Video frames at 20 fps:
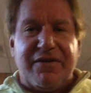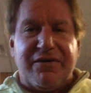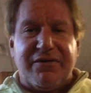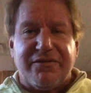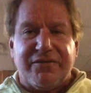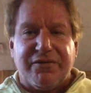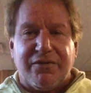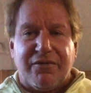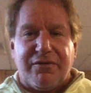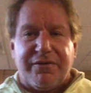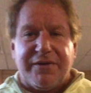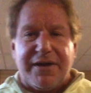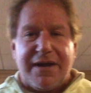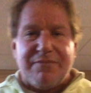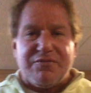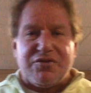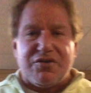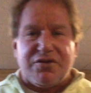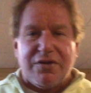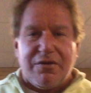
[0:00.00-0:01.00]
years old,
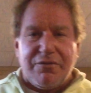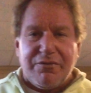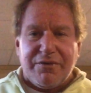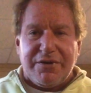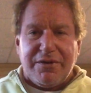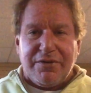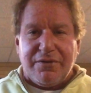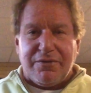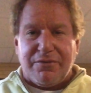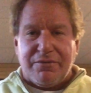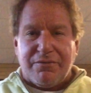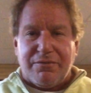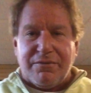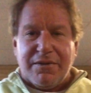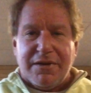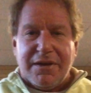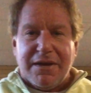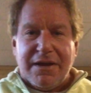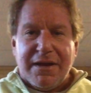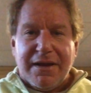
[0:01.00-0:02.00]
I'm showing you
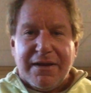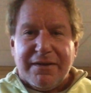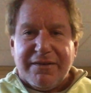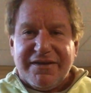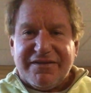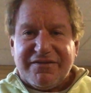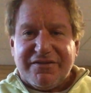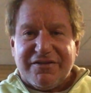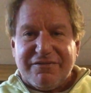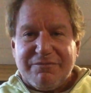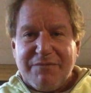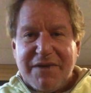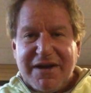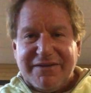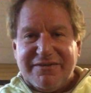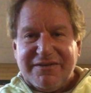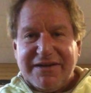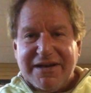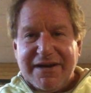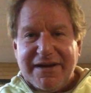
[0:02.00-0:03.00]
this is my
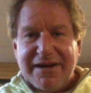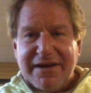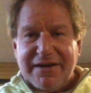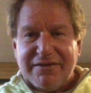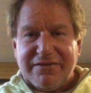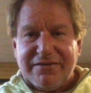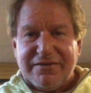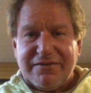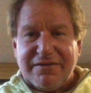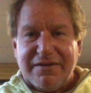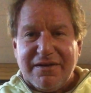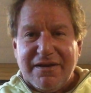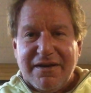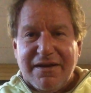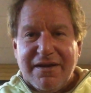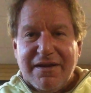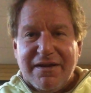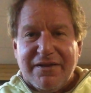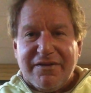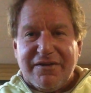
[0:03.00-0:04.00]
Xanax,
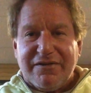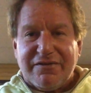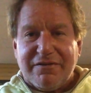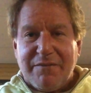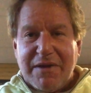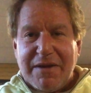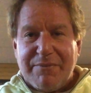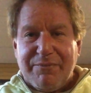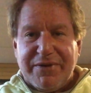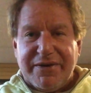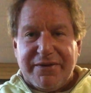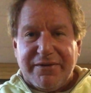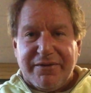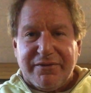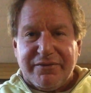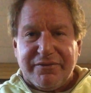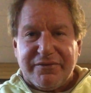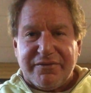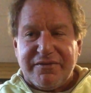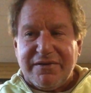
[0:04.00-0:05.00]
these are my
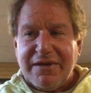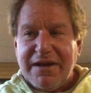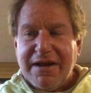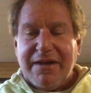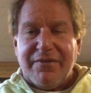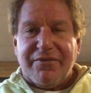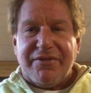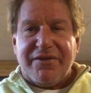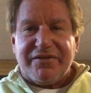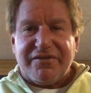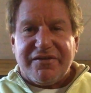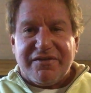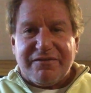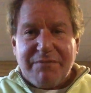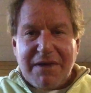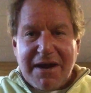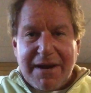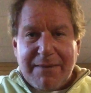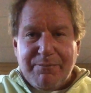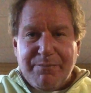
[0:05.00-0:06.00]
pills, this is
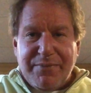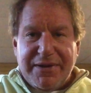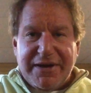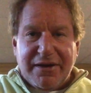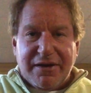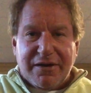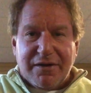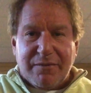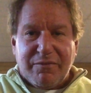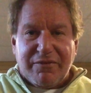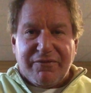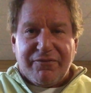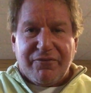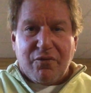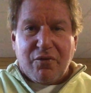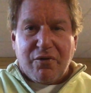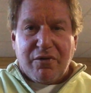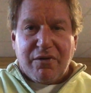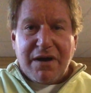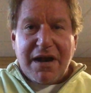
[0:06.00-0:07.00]
my beer
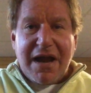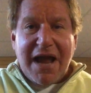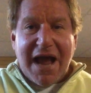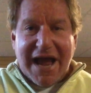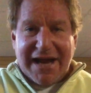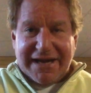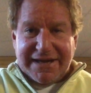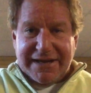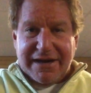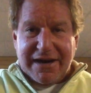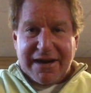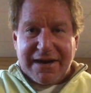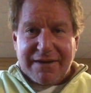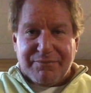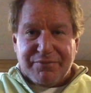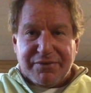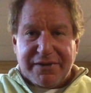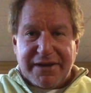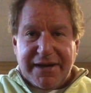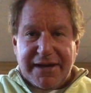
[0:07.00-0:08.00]
before I get on a
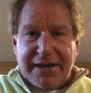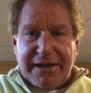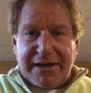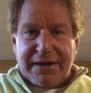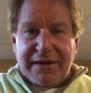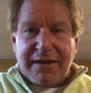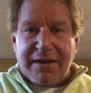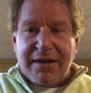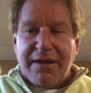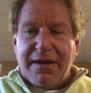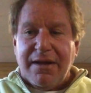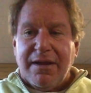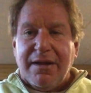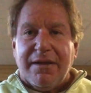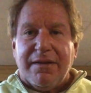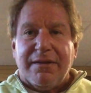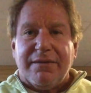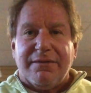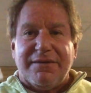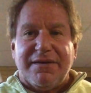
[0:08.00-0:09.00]
plane.
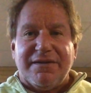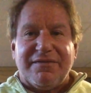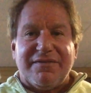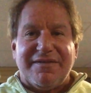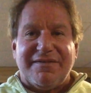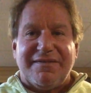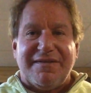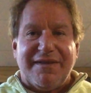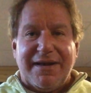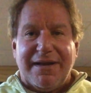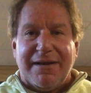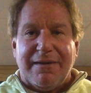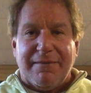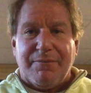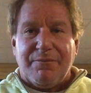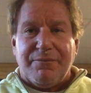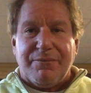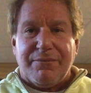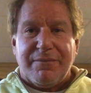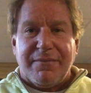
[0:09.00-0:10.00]
This is it.
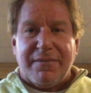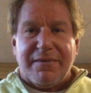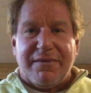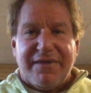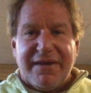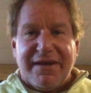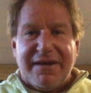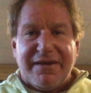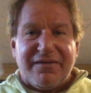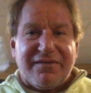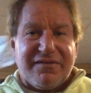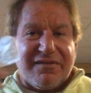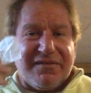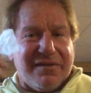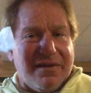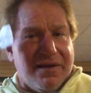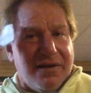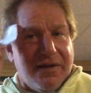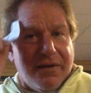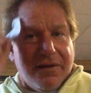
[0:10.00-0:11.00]
This